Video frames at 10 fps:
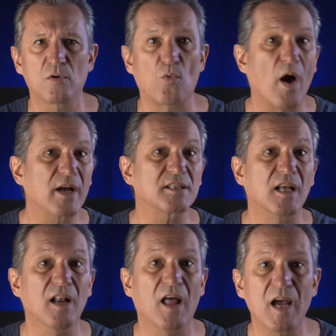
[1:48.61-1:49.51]
quiet
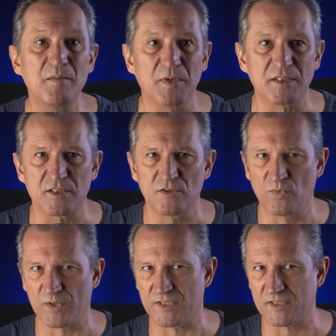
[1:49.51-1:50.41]
alignment
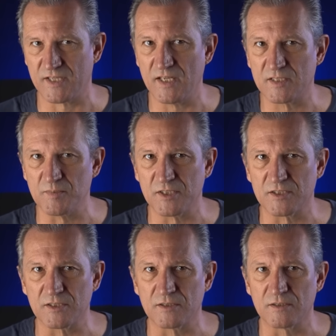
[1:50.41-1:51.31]
with the sentiment?